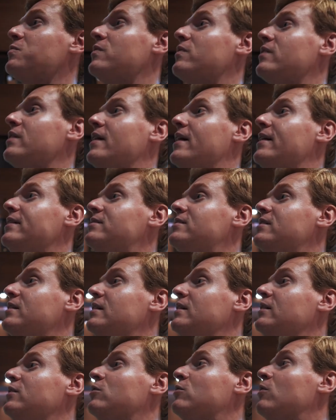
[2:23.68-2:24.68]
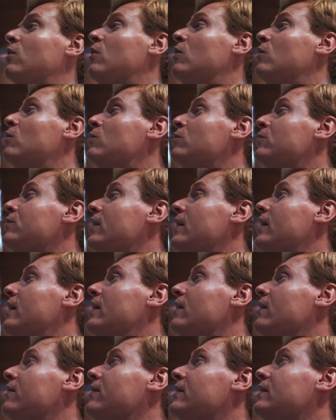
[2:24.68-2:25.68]
with the 18-year-old,
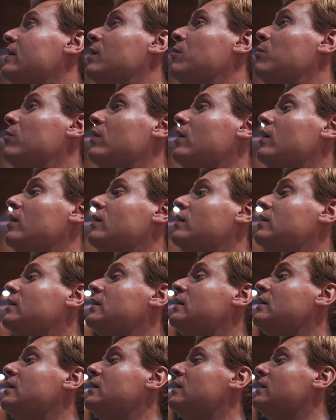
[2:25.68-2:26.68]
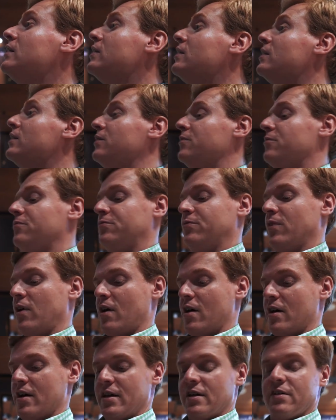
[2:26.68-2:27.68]
and I think number
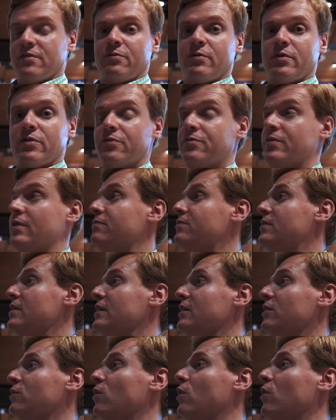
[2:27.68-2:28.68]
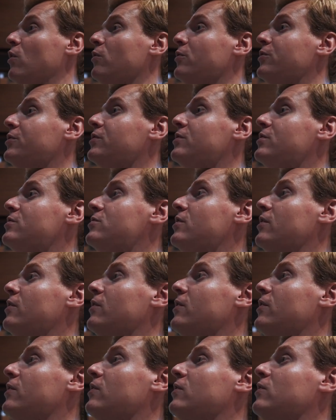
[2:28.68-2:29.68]
5 with the 15-year-old.
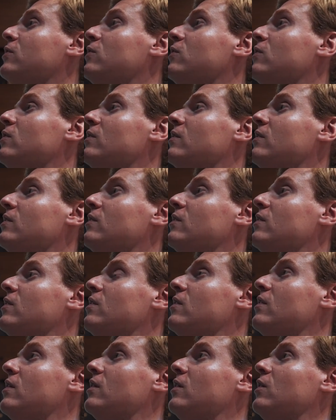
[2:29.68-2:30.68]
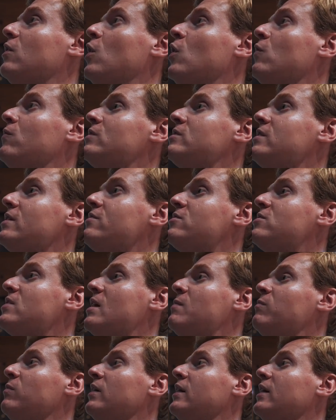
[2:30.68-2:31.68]
So obviously the
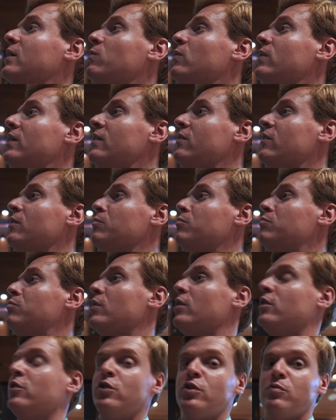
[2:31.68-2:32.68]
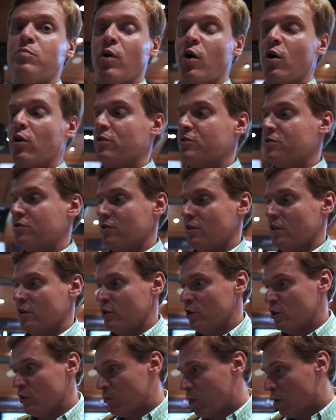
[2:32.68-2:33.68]
same liquid in them, but a new box, a
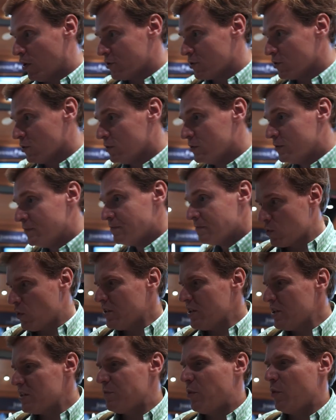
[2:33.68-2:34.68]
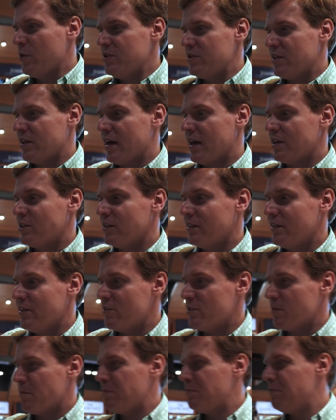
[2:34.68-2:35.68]
new bottle. Quite disappointing actually.
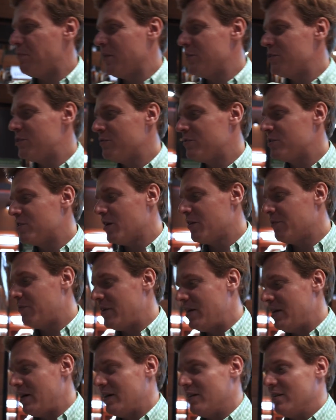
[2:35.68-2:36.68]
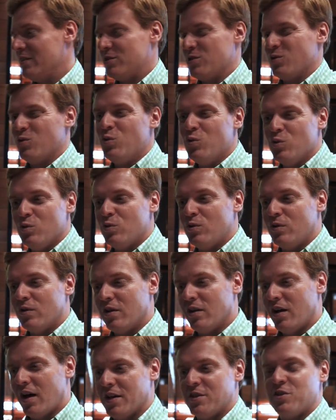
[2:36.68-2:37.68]
There's a bunch of stuff here. It's all,
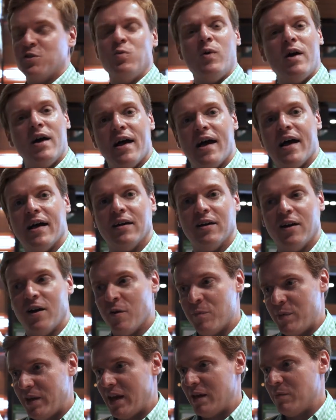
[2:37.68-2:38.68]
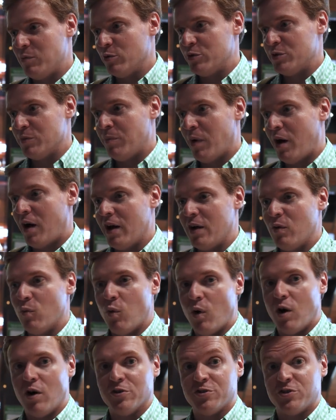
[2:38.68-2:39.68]
I swear, I've been able to buy
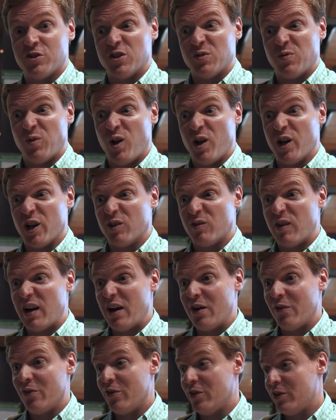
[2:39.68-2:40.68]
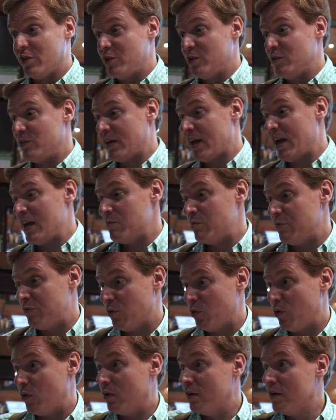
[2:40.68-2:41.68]
whilst just flying around the UK
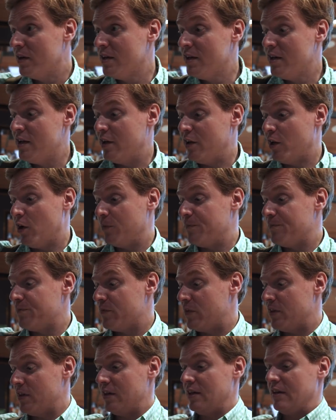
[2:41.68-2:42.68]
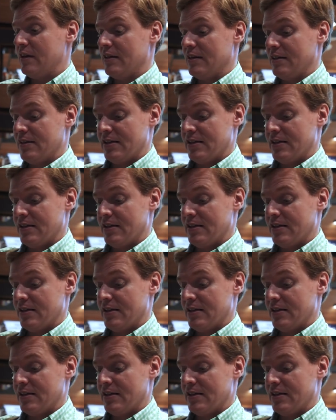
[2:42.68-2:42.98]
before. You know, the